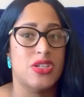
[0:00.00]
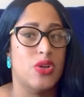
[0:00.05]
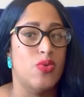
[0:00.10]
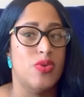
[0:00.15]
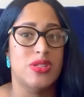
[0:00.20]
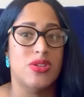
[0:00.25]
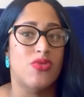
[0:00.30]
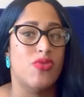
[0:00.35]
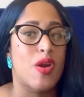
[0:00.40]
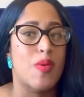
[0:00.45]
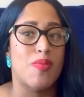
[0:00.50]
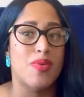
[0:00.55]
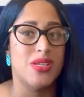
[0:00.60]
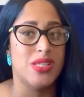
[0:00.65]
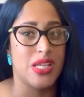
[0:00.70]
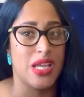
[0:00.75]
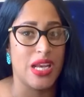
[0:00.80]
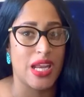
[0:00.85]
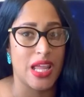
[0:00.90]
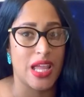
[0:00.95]
wasn't
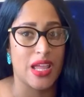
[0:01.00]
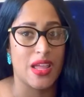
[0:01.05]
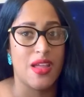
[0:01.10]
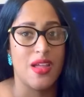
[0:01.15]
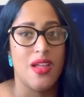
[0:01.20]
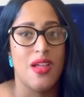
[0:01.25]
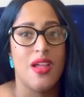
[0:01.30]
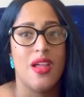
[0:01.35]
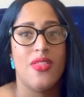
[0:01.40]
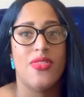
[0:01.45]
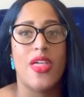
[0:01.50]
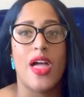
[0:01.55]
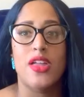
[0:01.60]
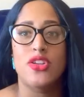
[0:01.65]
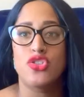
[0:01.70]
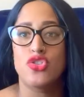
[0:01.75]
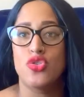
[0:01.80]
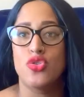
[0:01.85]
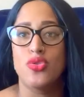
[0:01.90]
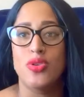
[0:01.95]
representing that
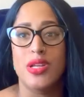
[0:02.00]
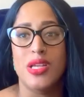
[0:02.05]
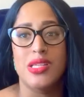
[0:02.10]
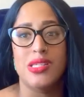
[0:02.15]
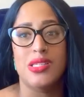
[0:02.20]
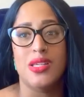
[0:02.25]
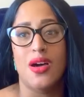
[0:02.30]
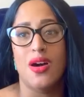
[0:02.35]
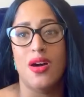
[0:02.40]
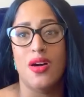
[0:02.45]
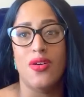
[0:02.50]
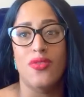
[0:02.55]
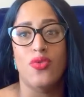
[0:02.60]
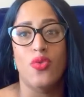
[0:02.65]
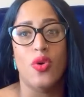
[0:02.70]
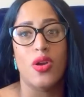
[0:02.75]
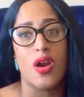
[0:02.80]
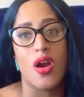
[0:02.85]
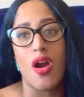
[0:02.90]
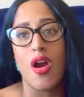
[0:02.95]
trueness of
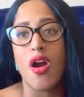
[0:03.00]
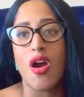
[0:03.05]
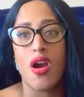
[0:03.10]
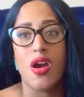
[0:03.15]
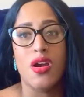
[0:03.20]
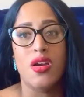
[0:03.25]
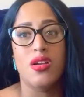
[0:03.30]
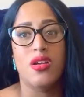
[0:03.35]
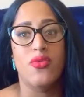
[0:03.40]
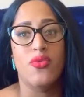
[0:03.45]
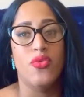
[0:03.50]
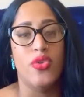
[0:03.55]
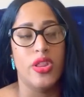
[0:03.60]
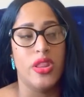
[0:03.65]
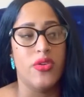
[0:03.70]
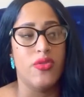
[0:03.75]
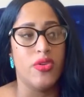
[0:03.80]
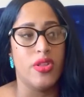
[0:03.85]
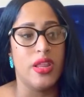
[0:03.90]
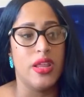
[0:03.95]
what our heart
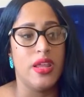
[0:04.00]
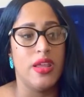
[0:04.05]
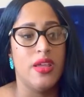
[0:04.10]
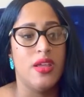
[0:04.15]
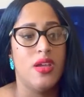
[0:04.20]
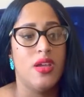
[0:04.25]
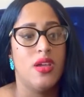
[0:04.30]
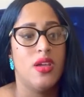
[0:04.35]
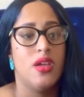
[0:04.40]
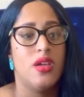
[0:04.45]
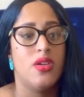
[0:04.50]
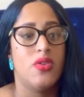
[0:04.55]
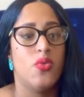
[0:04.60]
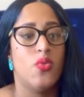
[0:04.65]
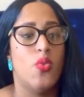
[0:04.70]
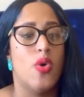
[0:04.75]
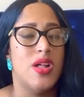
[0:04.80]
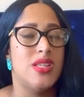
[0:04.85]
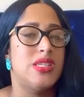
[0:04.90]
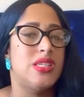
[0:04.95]
really, really
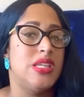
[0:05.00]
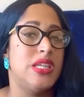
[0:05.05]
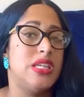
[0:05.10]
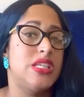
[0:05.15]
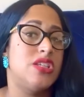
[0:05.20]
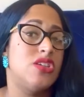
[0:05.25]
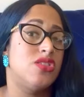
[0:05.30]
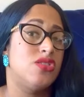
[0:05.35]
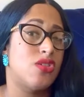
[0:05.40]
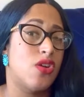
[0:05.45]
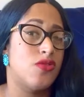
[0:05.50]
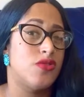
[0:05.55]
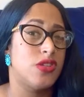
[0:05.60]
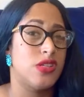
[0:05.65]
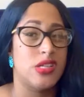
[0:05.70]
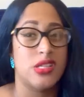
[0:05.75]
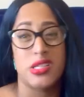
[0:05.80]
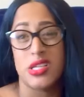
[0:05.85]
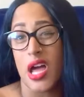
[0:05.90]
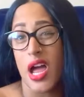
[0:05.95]
wants, needs, deserves, and
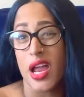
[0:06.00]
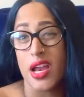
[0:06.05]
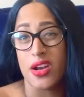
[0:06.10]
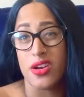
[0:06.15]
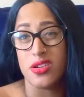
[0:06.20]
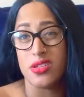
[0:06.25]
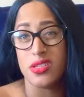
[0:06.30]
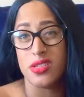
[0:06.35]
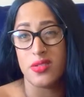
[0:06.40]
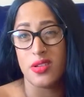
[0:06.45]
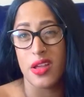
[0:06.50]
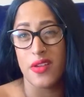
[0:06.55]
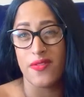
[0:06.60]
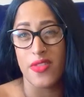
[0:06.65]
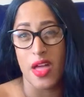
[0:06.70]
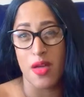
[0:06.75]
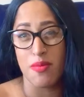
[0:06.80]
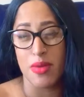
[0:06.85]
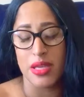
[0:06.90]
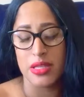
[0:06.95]
desires, if
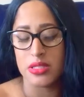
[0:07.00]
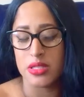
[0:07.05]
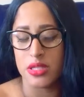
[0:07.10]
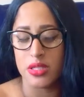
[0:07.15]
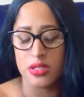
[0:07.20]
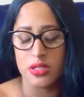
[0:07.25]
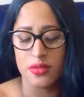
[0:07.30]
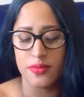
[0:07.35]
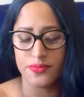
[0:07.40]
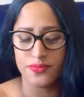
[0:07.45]
that makes sense.